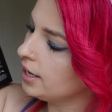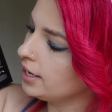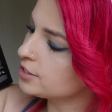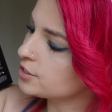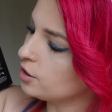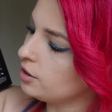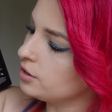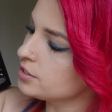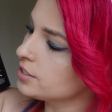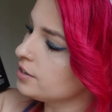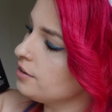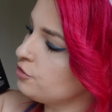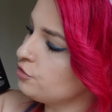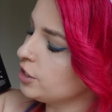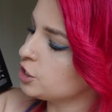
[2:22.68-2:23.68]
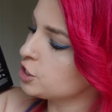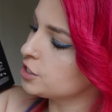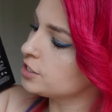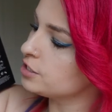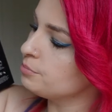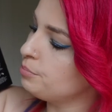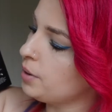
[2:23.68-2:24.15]
it's got, it features
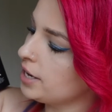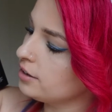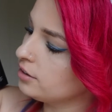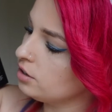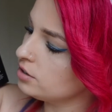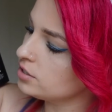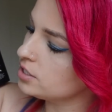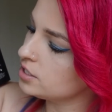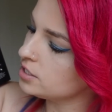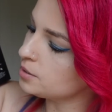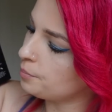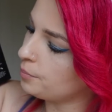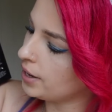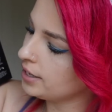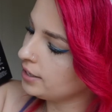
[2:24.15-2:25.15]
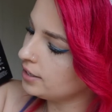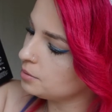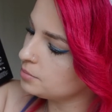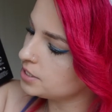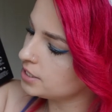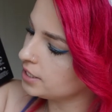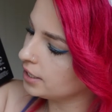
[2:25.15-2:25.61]
some butter glosses, butter
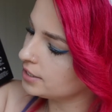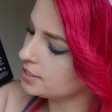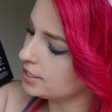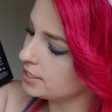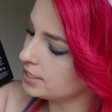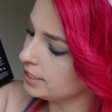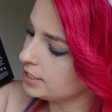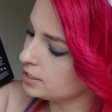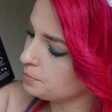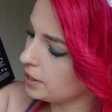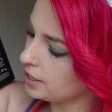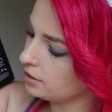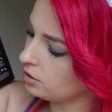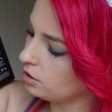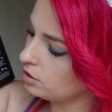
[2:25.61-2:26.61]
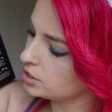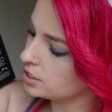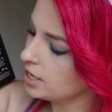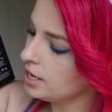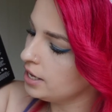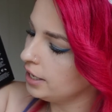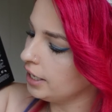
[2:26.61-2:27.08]
lipsticks, intense butter gloss,
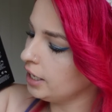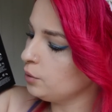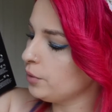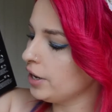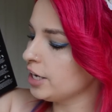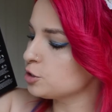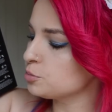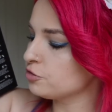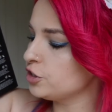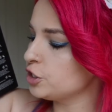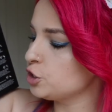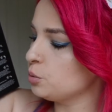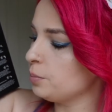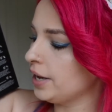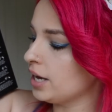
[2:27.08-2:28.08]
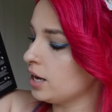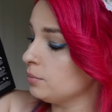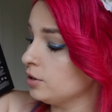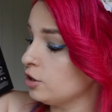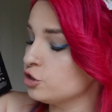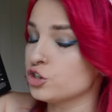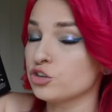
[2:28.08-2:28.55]
NYX professional makeup
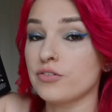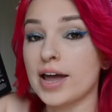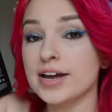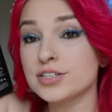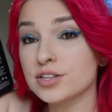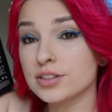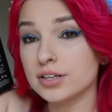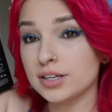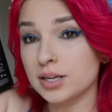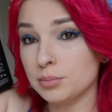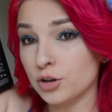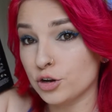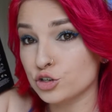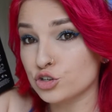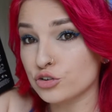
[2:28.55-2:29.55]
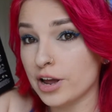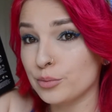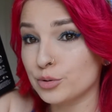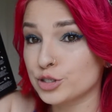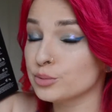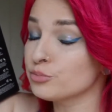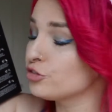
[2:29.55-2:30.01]
lingerie, so the lip lingerie,
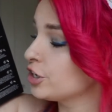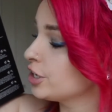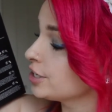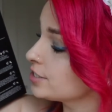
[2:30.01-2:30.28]
which I'm very